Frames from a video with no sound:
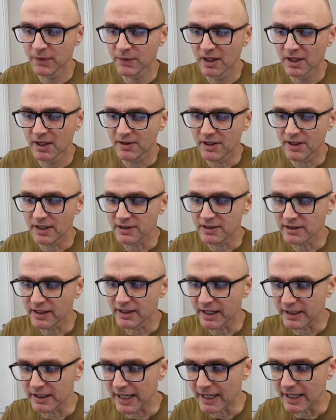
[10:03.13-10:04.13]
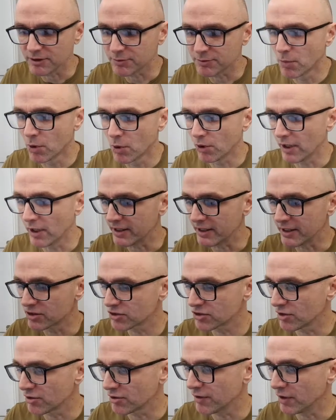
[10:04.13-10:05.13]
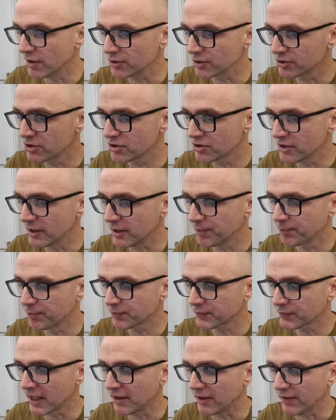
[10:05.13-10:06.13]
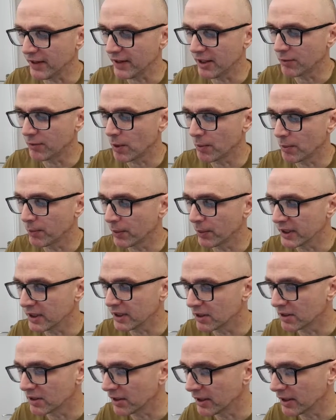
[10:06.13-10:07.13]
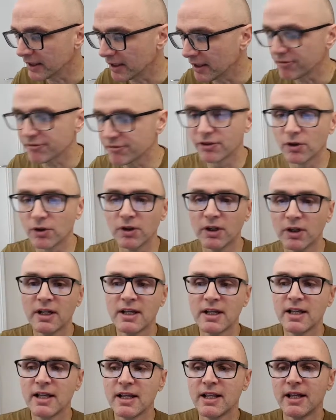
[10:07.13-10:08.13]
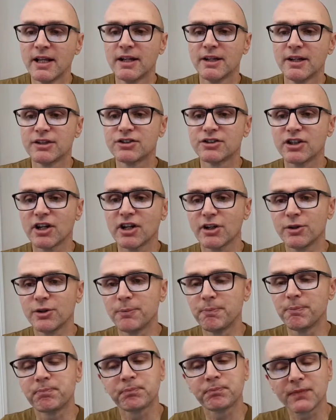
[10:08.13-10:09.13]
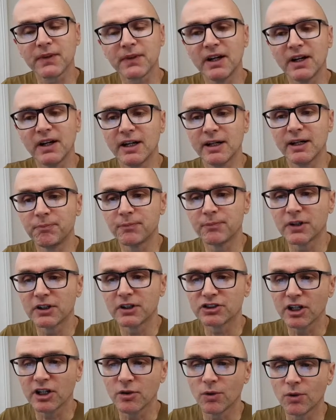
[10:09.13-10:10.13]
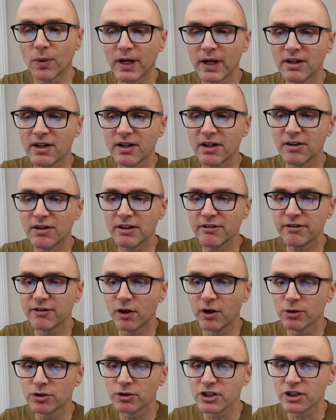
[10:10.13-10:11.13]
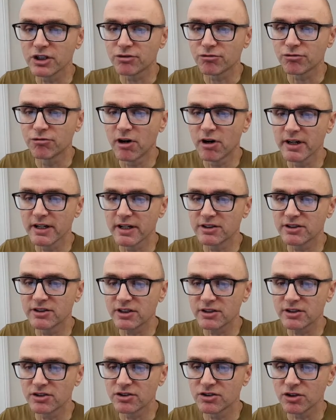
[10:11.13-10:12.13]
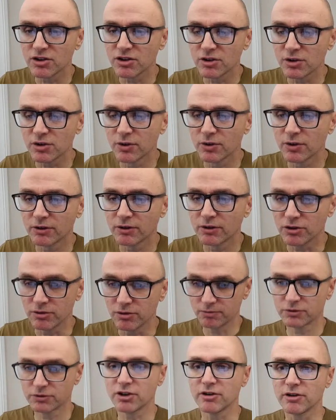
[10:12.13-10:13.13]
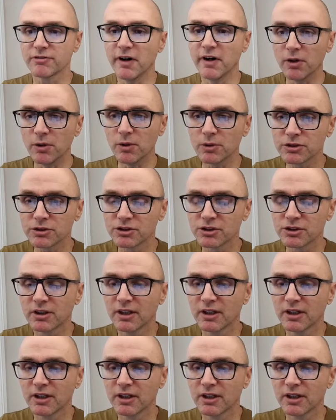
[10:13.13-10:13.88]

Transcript: then it's saying, yeah, it's more or less 2 volts, isn't it? Down there, 1.984. So, so when the voltage rises to 2 volts,